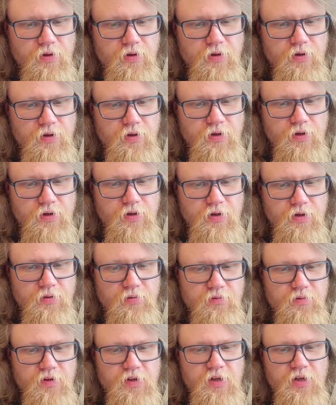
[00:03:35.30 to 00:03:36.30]

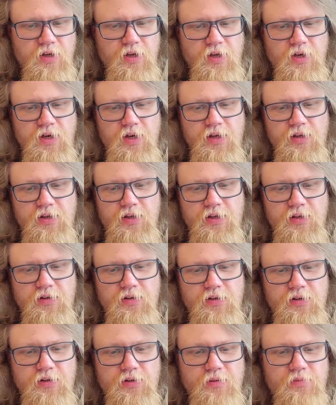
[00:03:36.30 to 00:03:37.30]
And
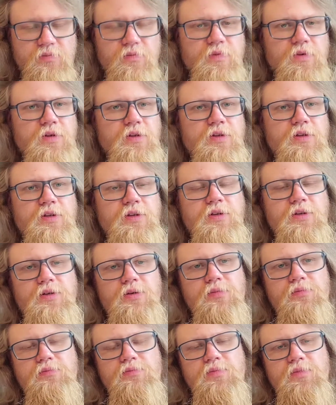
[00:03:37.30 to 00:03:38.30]
then
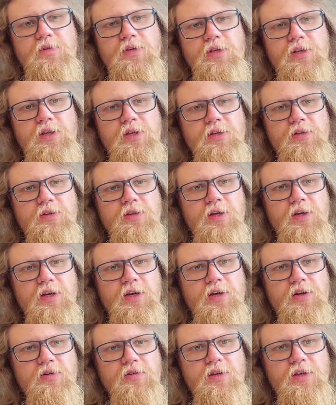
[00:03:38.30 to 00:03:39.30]
he
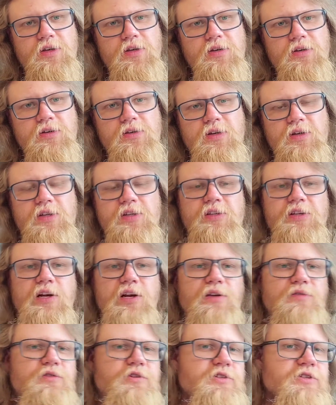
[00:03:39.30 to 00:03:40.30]

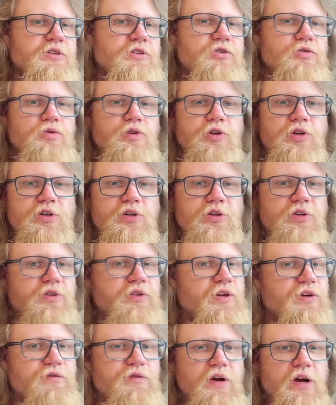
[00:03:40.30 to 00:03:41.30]
delivers it to
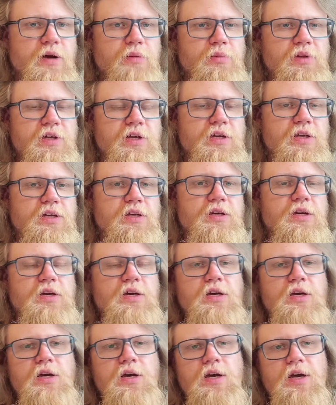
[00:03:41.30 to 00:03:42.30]
their family.
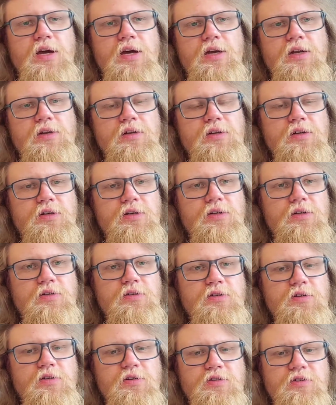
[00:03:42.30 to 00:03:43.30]
And
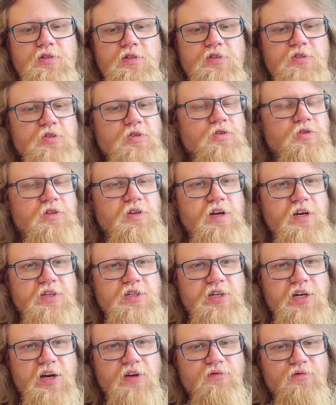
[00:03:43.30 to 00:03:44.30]
this good they
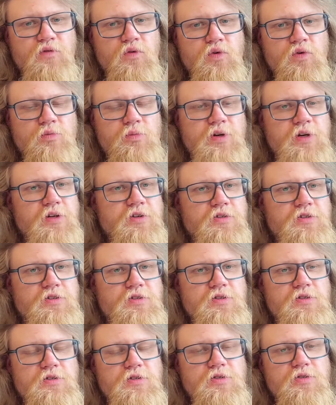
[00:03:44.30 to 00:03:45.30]
actually have food,
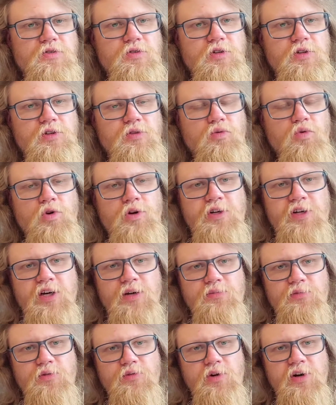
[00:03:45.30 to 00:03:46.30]
because during the
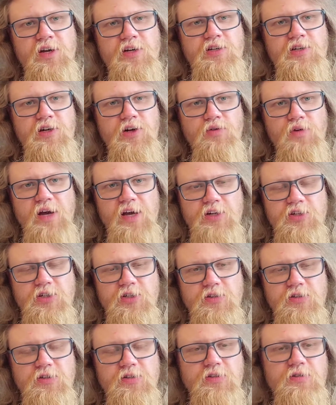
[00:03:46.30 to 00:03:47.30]
wartime they were actually
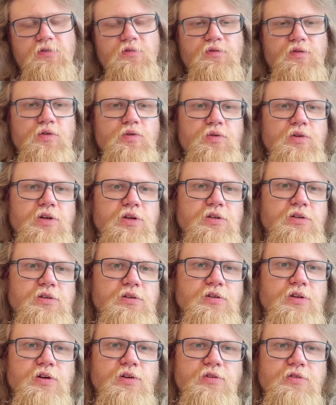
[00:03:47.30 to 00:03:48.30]
rationed food,
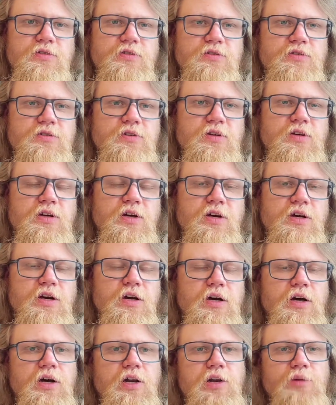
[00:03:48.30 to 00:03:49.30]
and there's
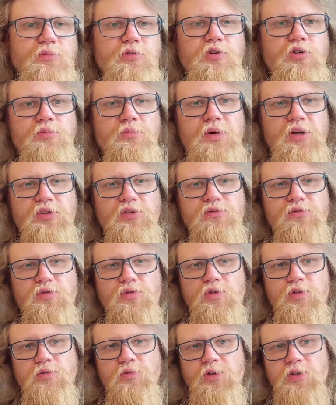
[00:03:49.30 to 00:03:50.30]
a limited amount of
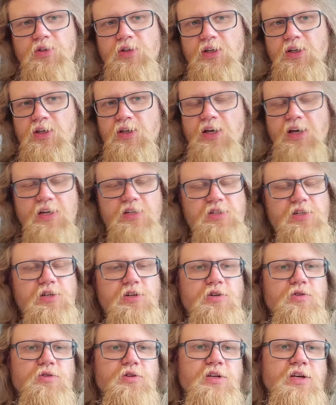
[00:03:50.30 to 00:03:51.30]
food that what they
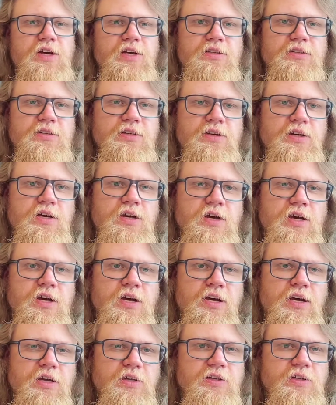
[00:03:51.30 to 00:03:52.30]
actually could get.
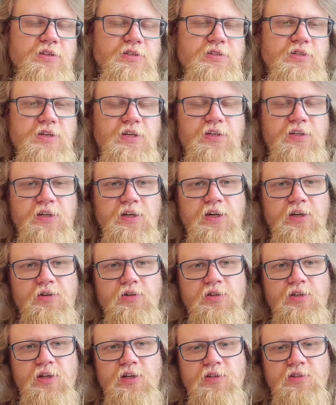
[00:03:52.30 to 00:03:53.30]
And then Seta
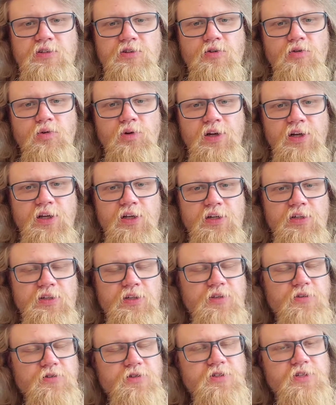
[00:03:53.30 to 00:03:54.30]
kind of tells the old lady
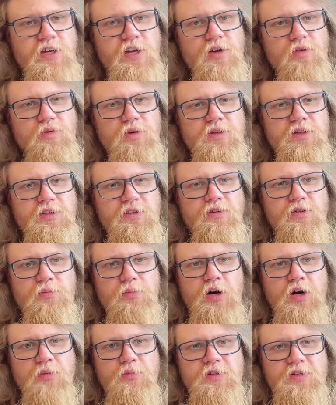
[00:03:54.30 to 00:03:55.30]
that they're staying with, their
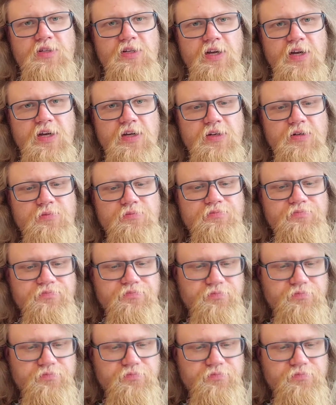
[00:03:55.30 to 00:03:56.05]
mom is dead.